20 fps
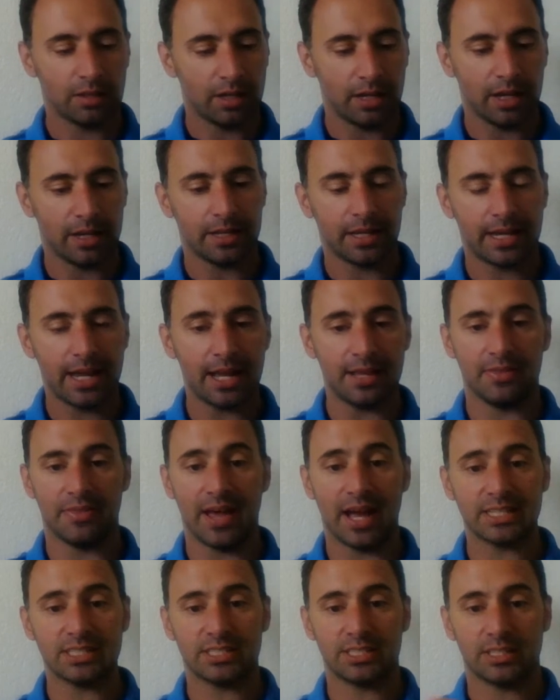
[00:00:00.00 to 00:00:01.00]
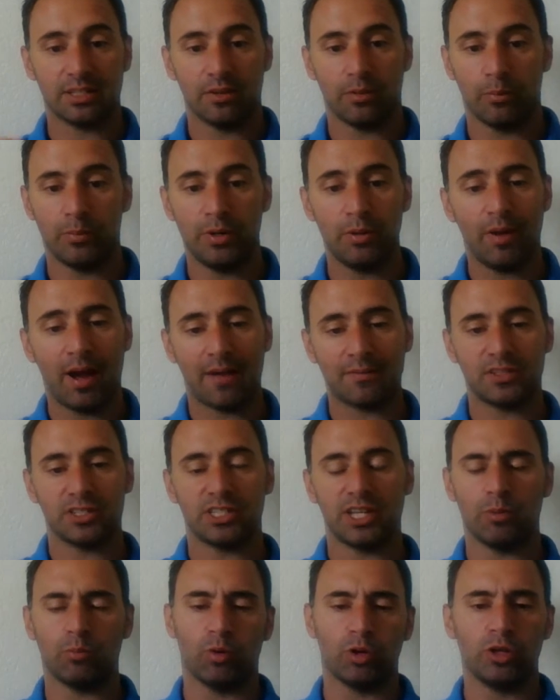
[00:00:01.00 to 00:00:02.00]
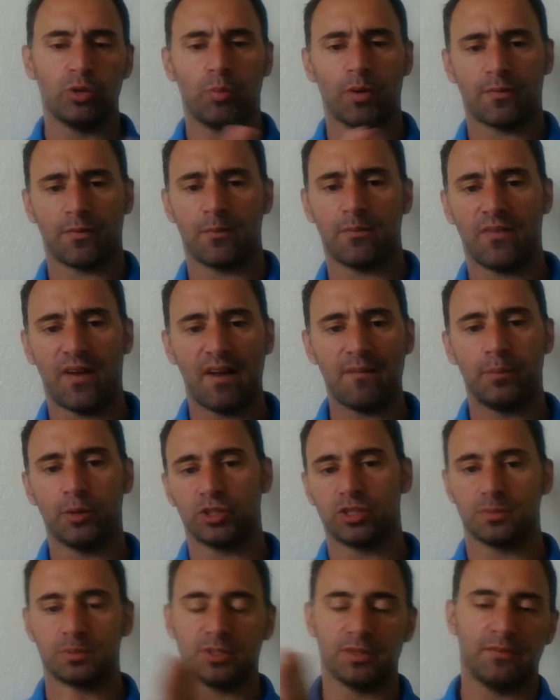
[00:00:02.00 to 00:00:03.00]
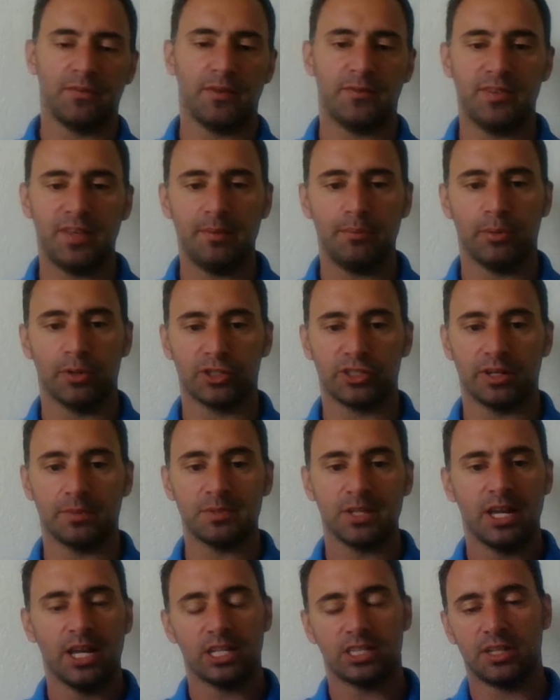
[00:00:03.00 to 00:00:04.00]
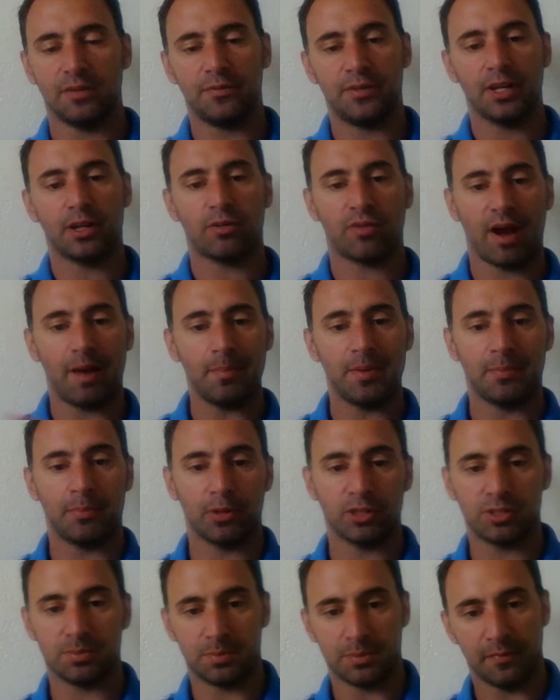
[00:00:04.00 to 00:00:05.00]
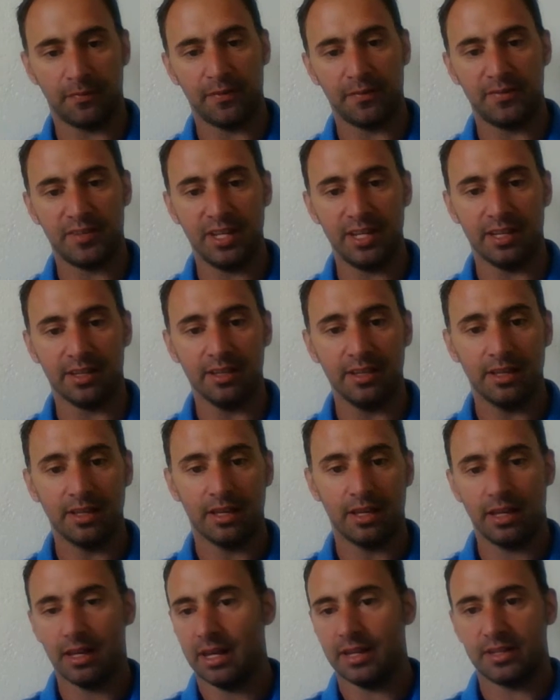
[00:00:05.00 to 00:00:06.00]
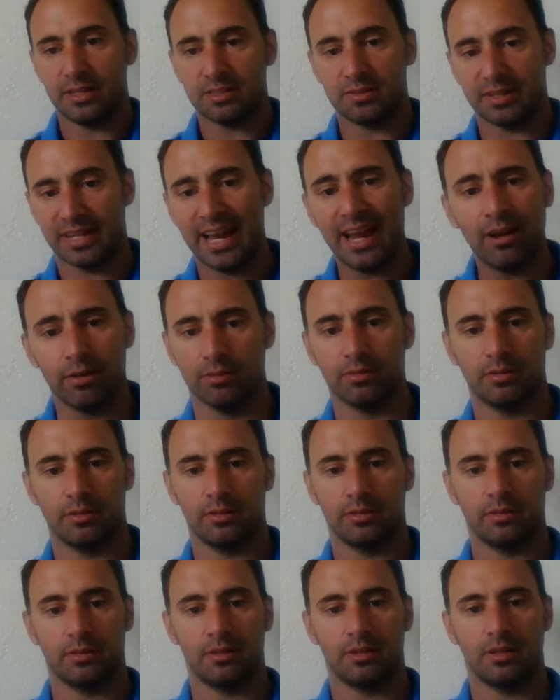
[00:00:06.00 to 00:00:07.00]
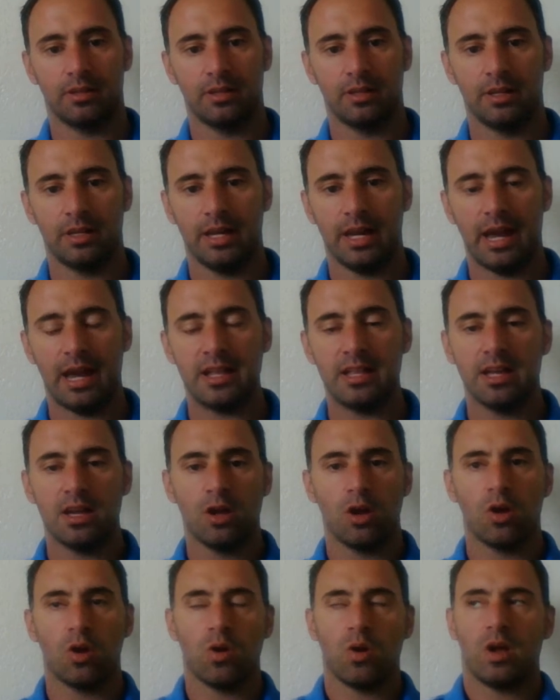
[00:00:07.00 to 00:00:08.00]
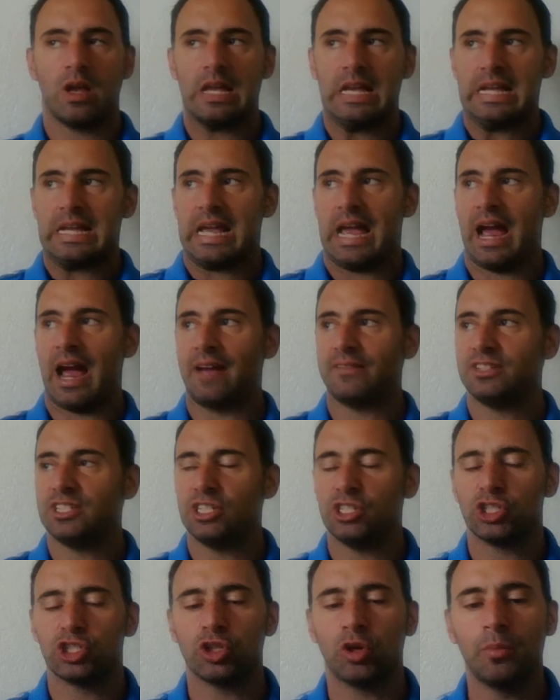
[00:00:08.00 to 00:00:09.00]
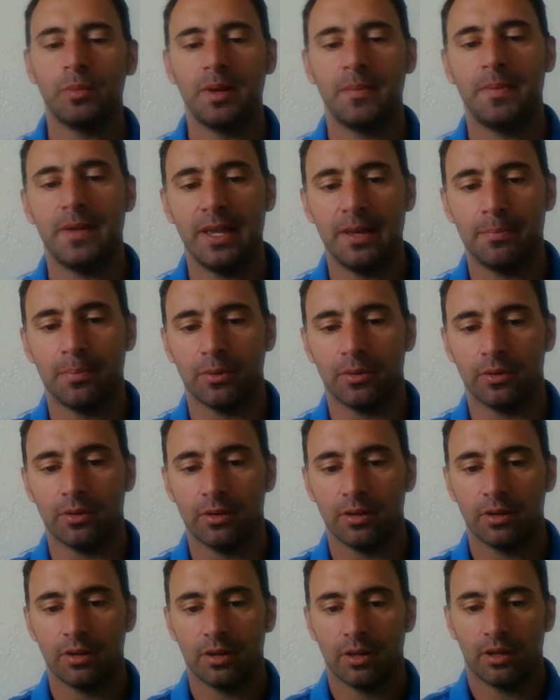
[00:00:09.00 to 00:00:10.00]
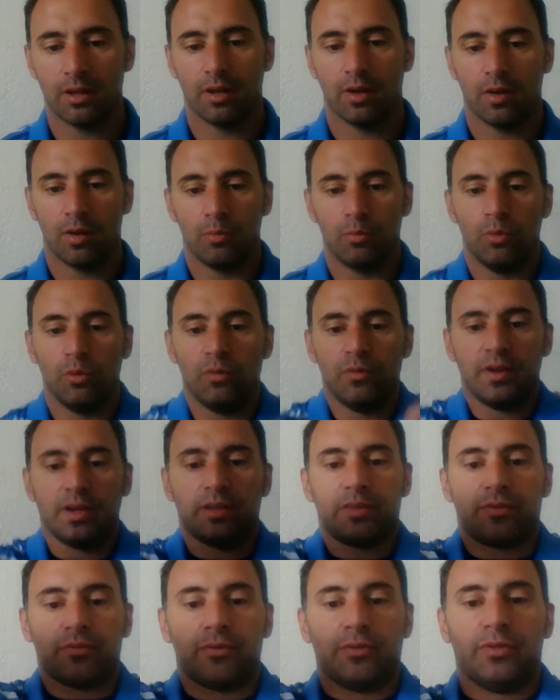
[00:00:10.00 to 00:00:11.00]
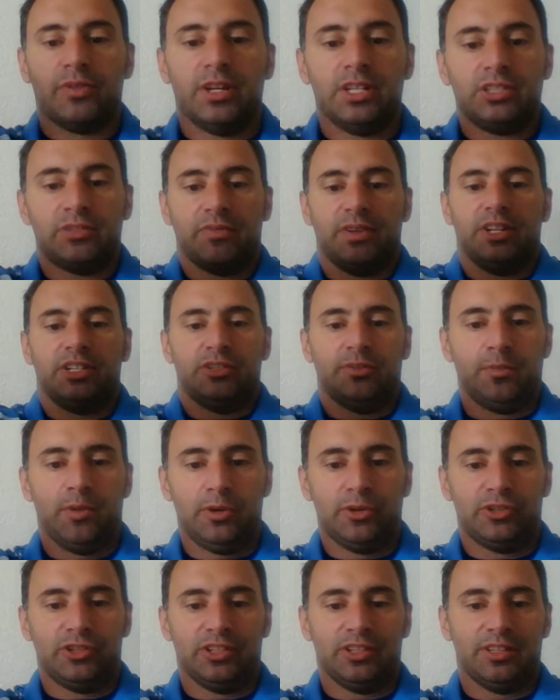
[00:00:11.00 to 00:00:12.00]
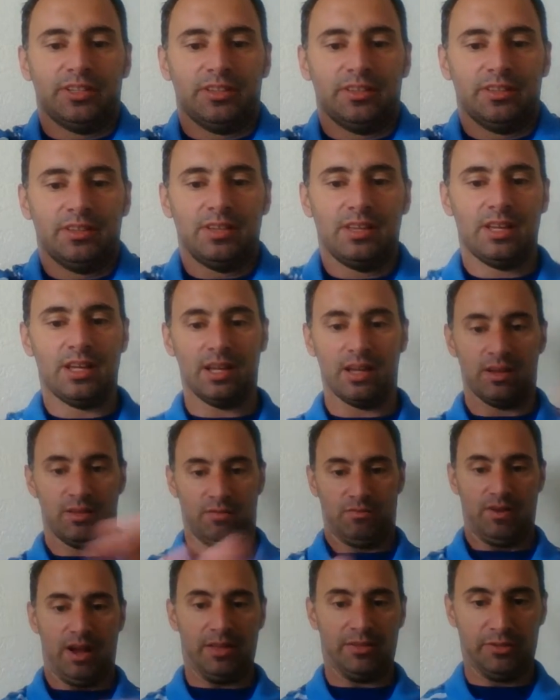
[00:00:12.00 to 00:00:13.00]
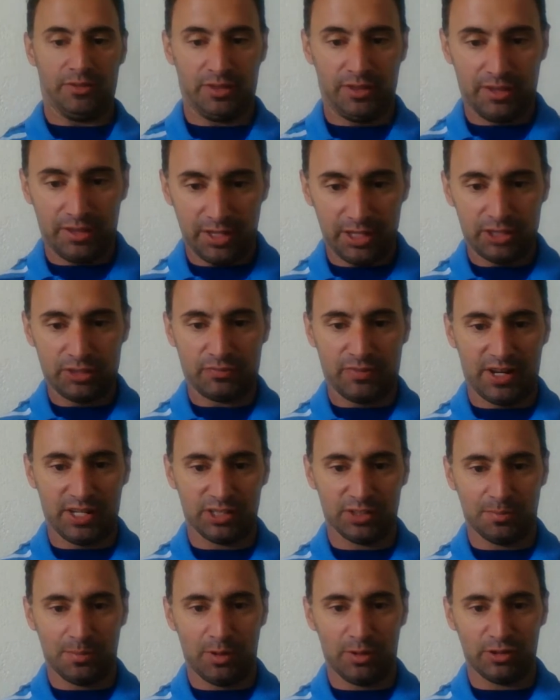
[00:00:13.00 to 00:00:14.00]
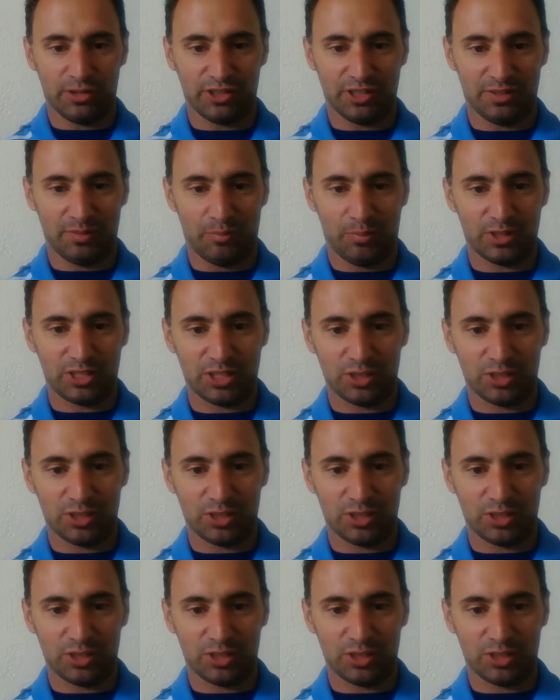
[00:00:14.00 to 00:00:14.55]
And again, we don't have to say, well, you went from 5 push-ups to 15 push-ups, because if you did crappy push-ups at 15, it doesn't count. And I've seen so many people moving through this range of motion rather than this range of motion, which